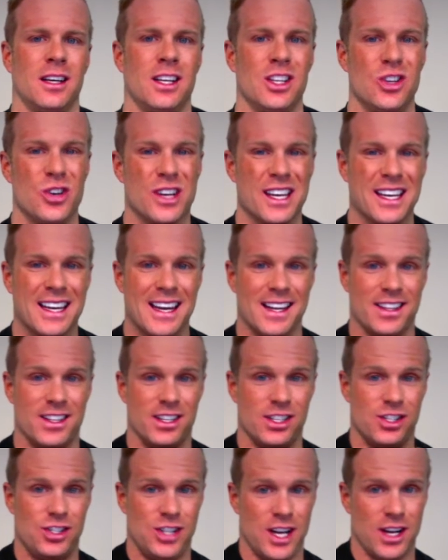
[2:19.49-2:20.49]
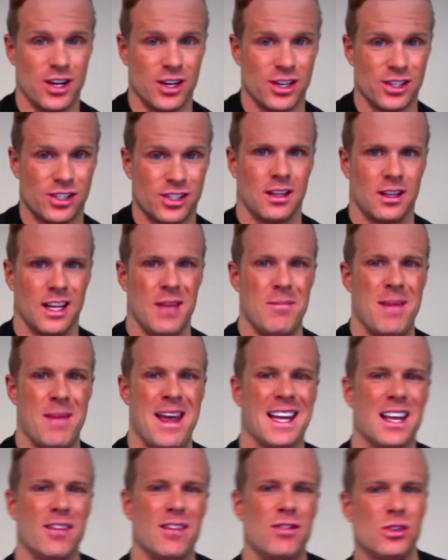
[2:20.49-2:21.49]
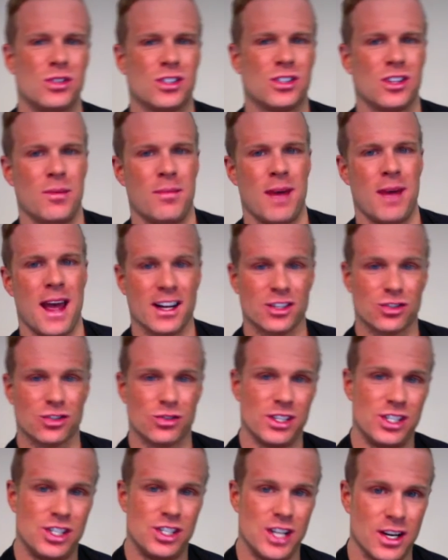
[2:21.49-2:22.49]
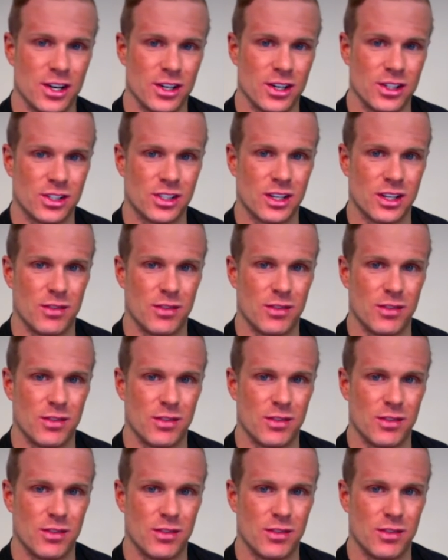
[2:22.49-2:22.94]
You can get the jitters. It may give you some extra jitters.